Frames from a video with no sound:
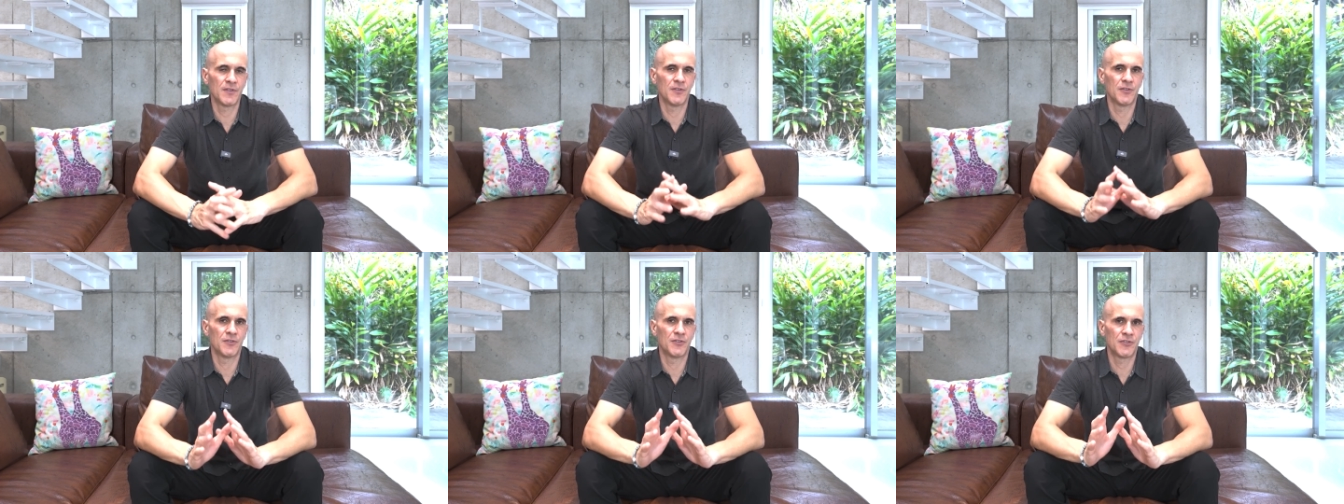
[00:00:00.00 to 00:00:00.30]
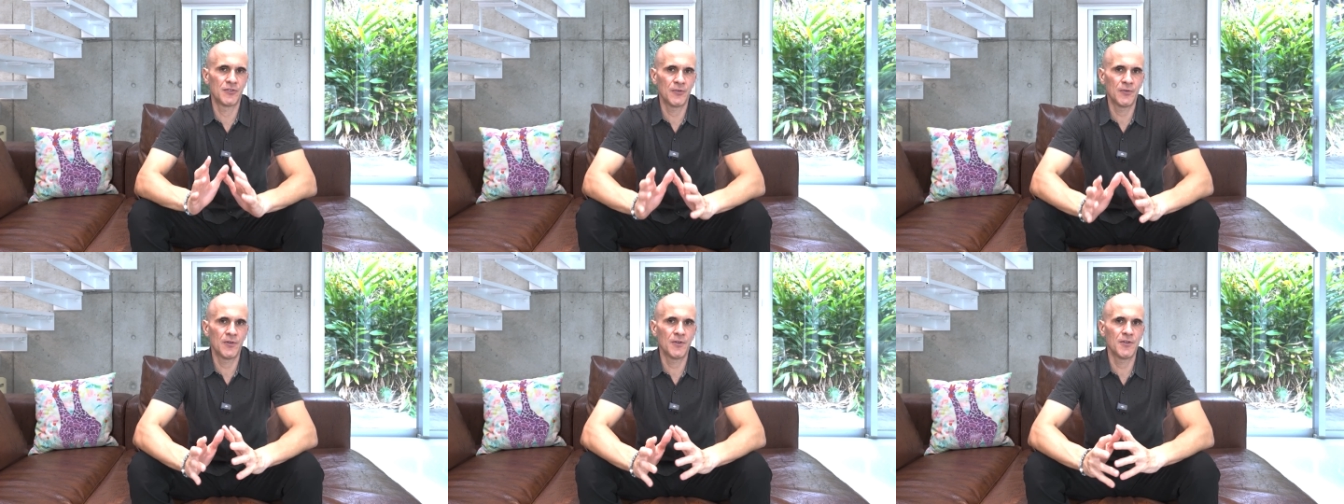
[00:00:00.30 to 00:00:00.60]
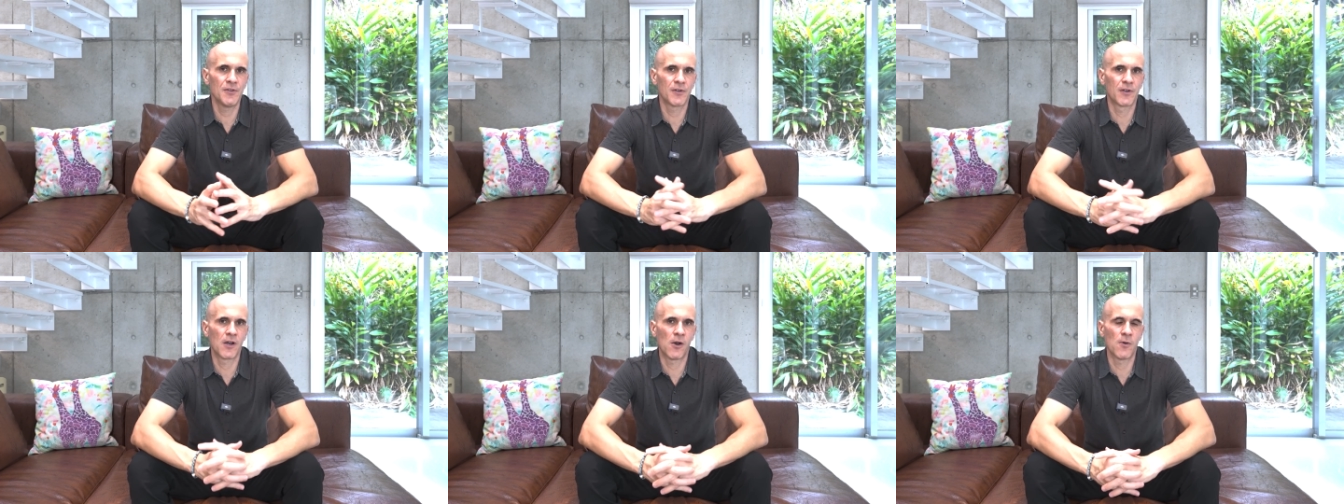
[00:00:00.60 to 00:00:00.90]
the sooner
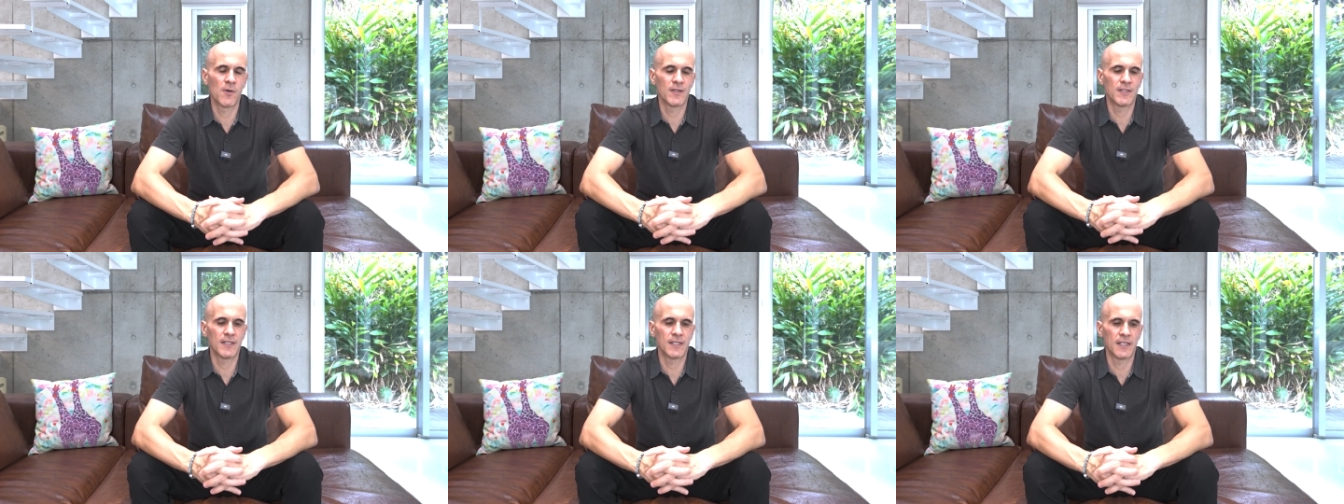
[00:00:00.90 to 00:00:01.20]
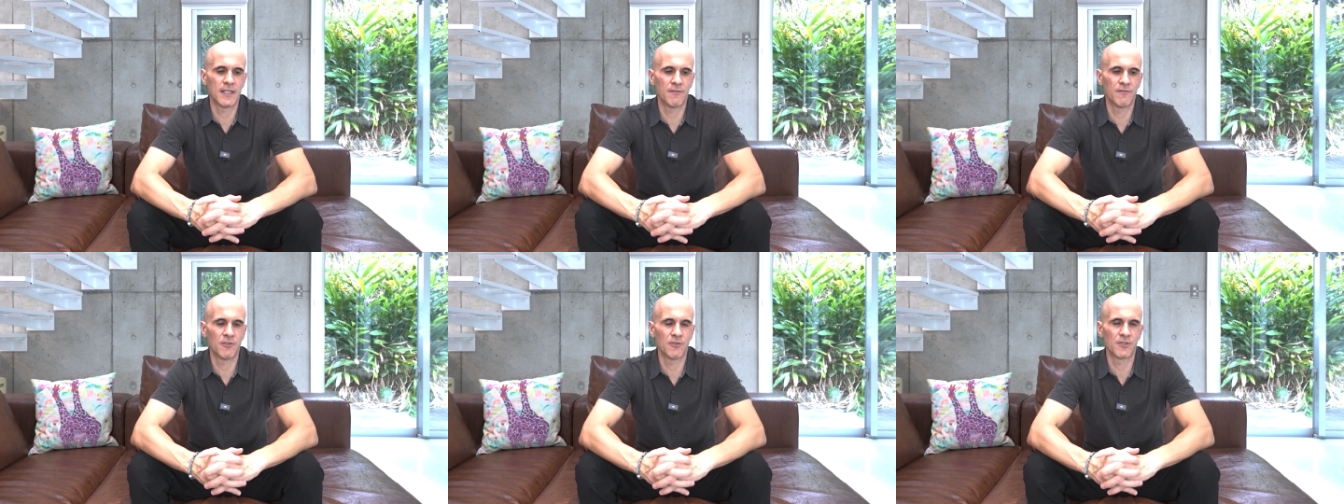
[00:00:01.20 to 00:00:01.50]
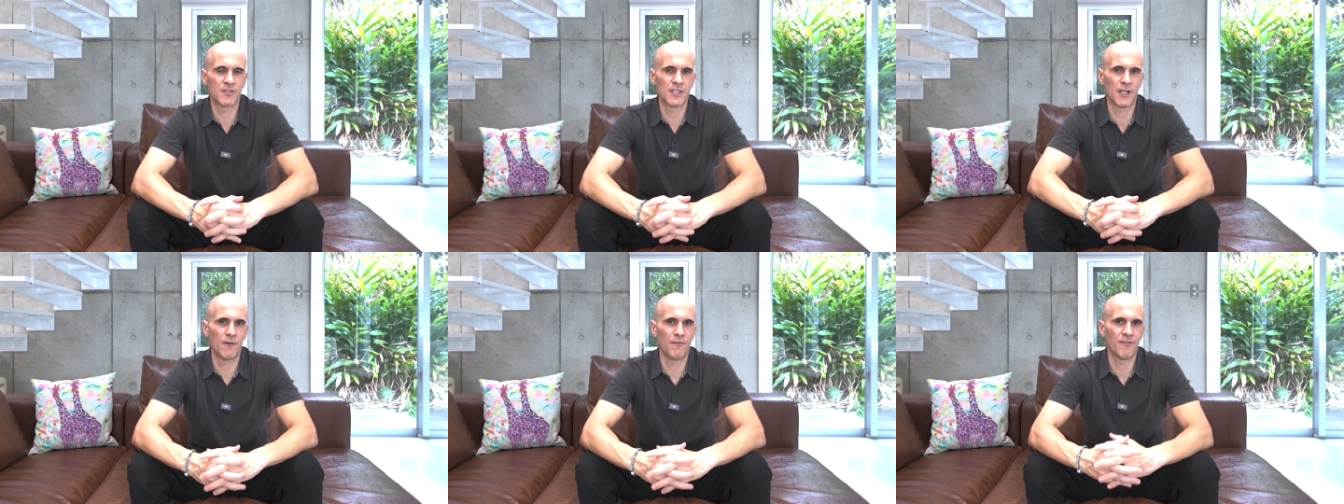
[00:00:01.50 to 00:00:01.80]
you're going to give
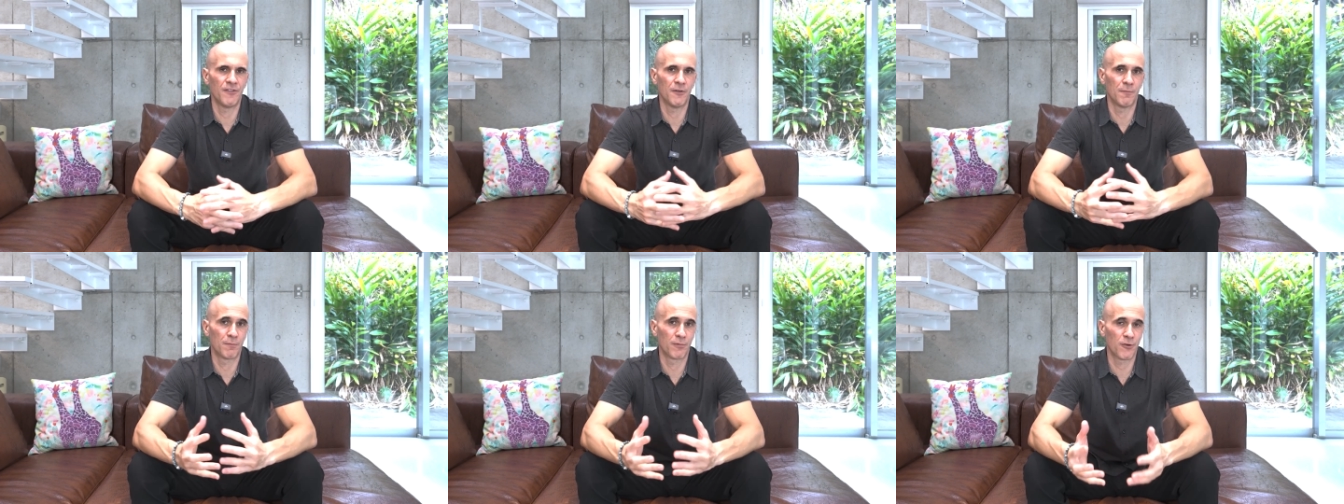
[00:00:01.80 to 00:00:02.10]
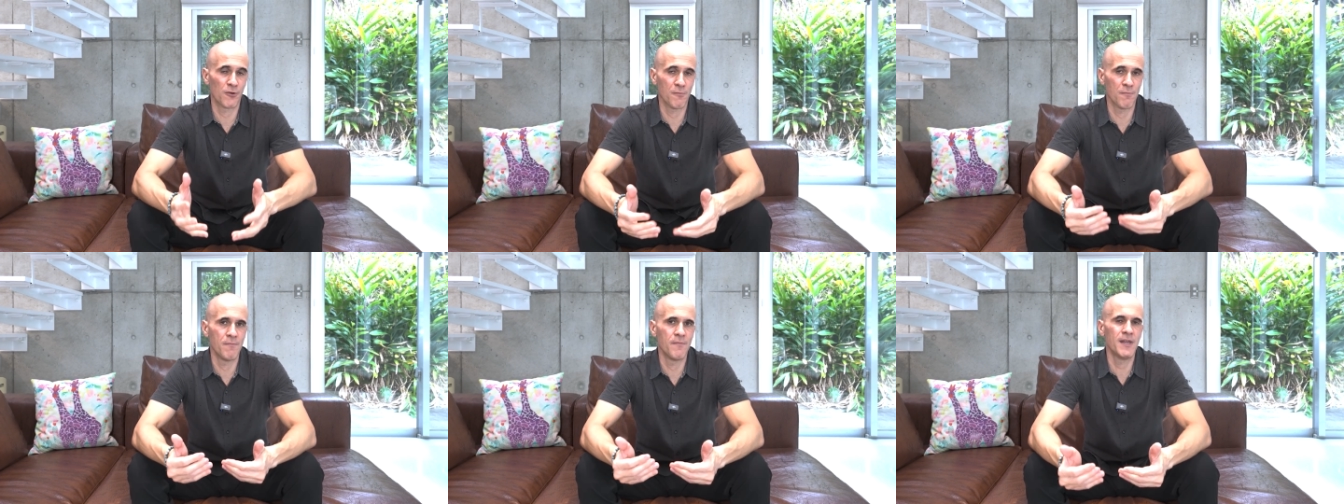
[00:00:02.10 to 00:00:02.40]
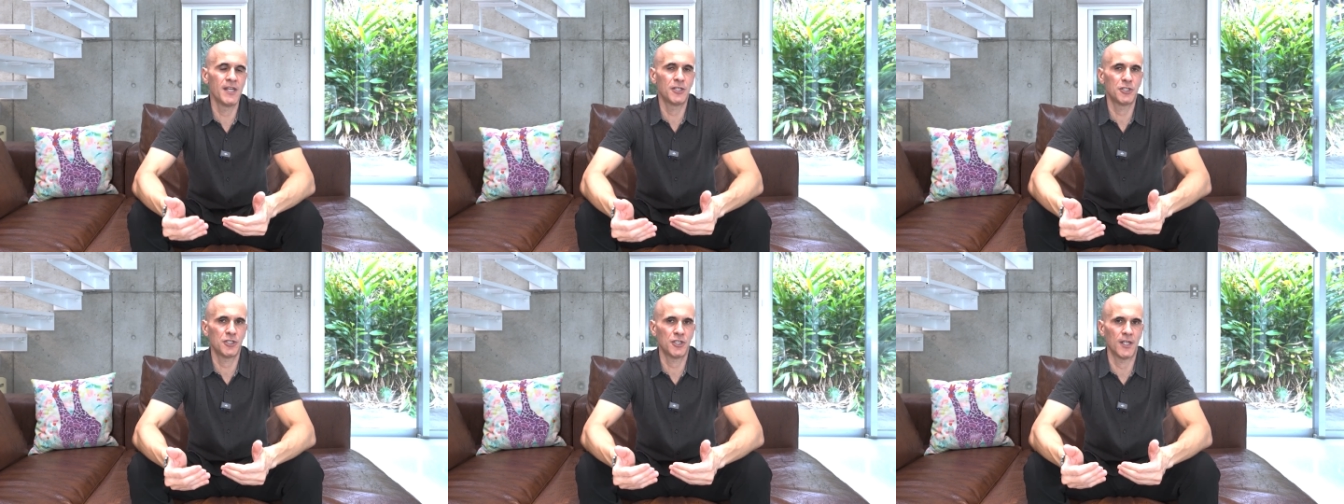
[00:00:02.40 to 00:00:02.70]
yourself the
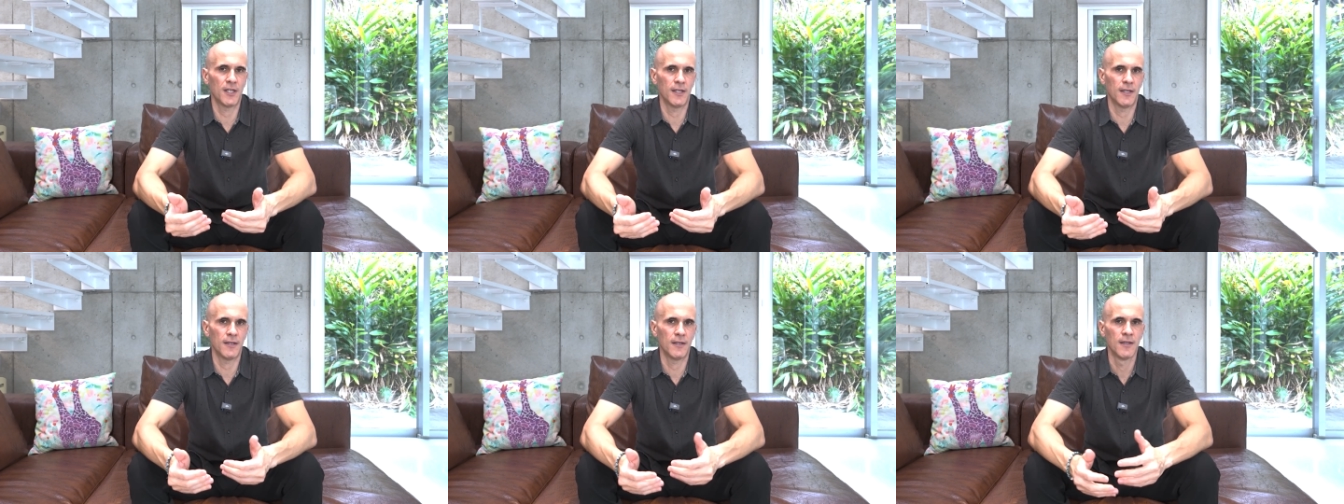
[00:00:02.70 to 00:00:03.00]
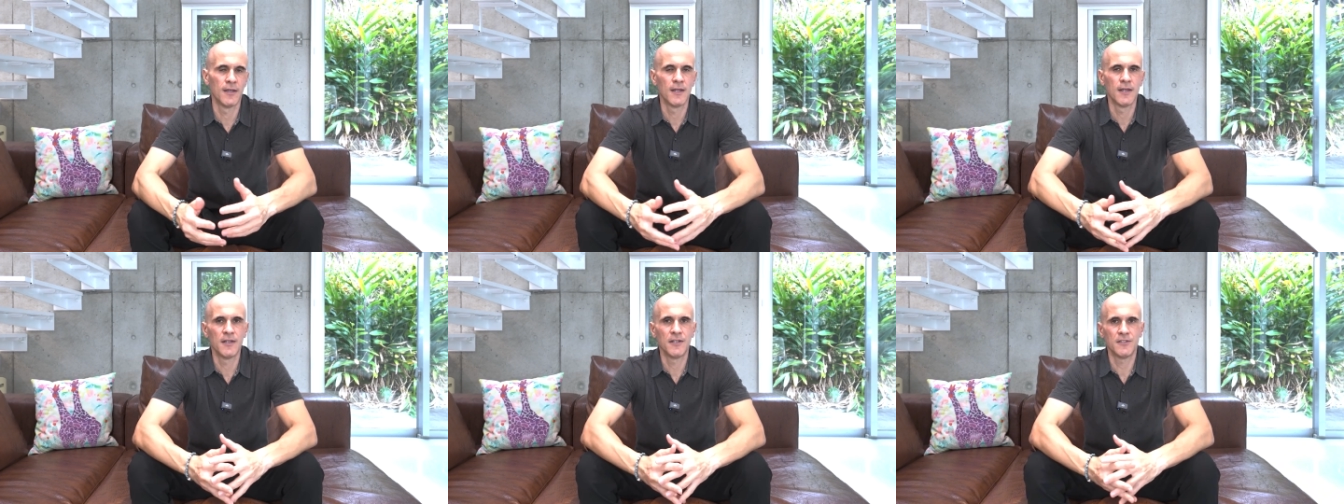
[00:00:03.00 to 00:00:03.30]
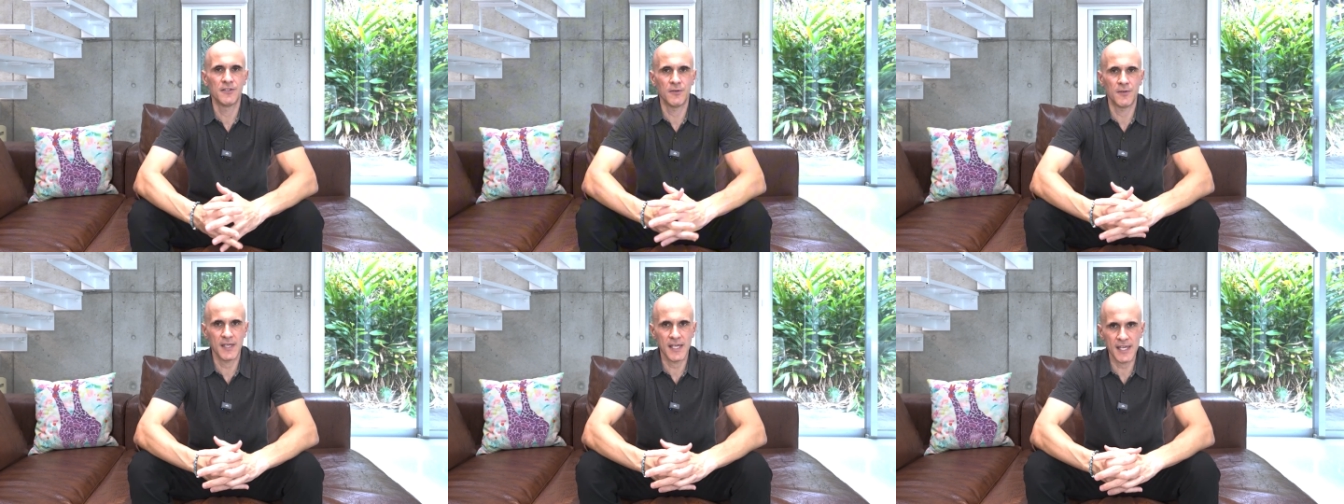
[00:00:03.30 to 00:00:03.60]
permission
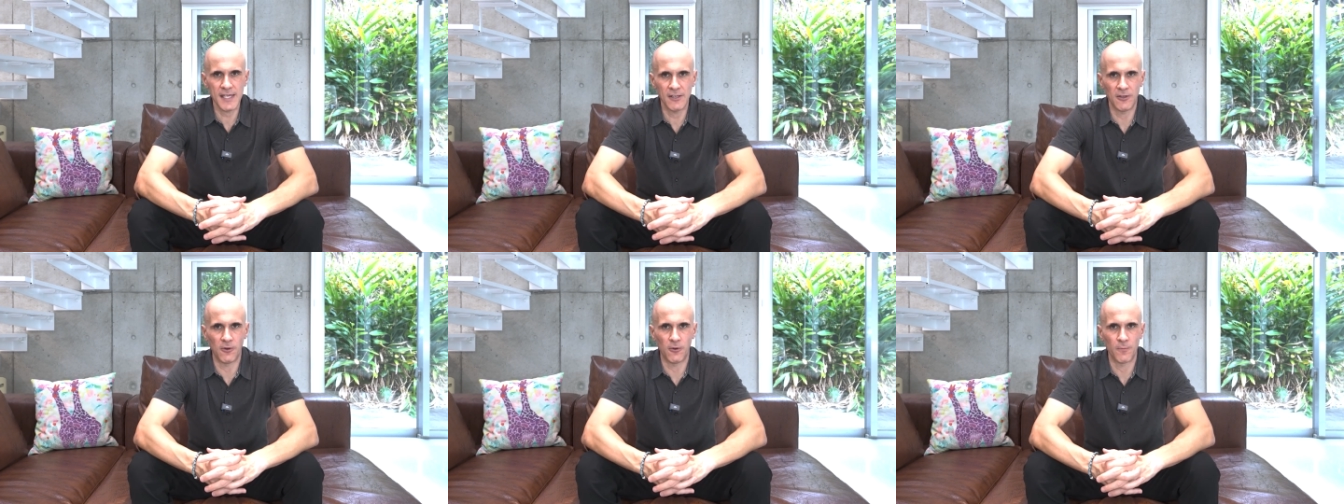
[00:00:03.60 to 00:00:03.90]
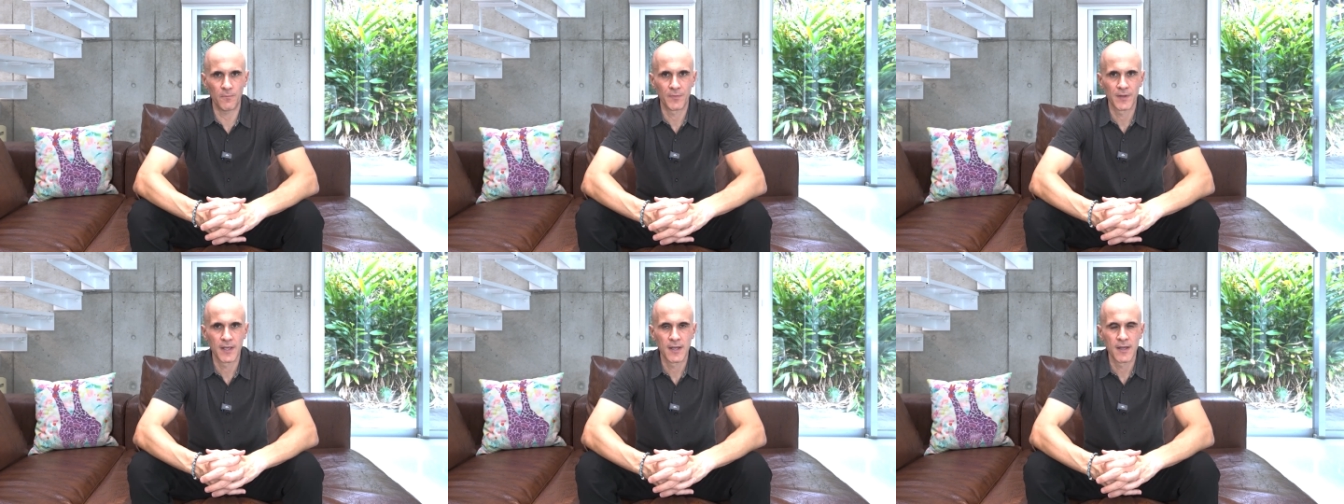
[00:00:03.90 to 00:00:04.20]
to heal.